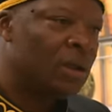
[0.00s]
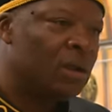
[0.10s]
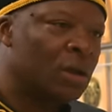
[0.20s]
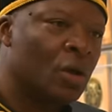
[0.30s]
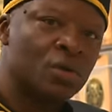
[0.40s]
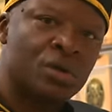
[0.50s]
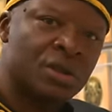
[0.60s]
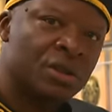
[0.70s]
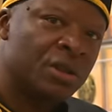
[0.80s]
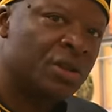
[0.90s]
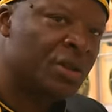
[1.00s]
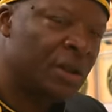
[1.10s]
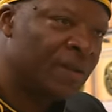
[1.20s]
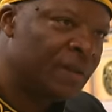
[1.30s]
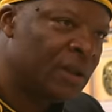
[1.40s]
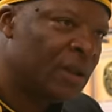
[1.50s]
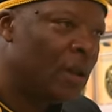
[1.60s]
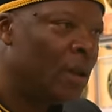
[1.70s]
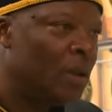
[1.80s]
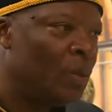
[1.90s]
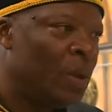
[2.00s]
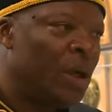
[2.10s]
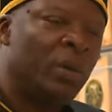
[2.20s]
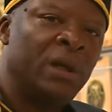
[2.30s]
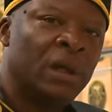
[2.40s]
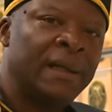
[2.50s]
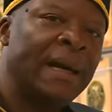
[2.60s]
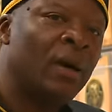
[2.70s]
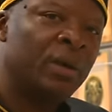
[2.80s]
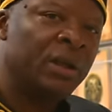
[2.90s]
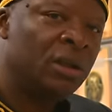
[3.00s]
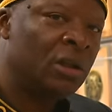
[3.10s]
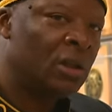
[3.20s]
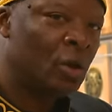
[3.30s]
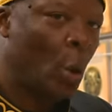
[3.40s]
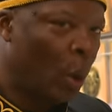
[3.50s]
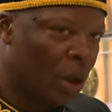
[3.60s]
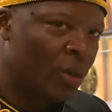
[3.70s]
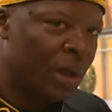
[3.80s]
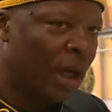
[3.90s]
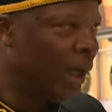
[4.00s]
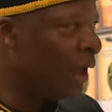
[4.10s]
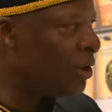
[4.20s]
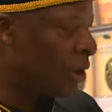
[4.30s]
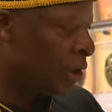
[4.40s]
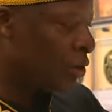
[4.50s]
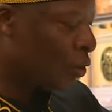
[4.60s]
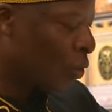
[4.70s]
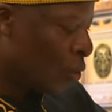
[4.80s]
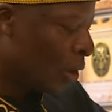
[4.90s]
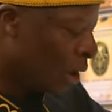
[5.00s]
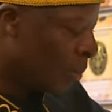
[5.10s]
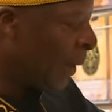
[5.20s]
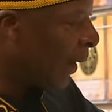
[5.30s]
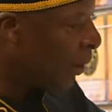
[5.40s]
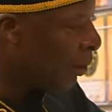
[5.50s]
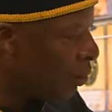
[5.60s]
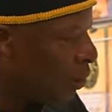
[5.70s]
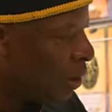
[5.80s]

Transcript: the consciousness shift, where we are now in the Aquarian age is all about,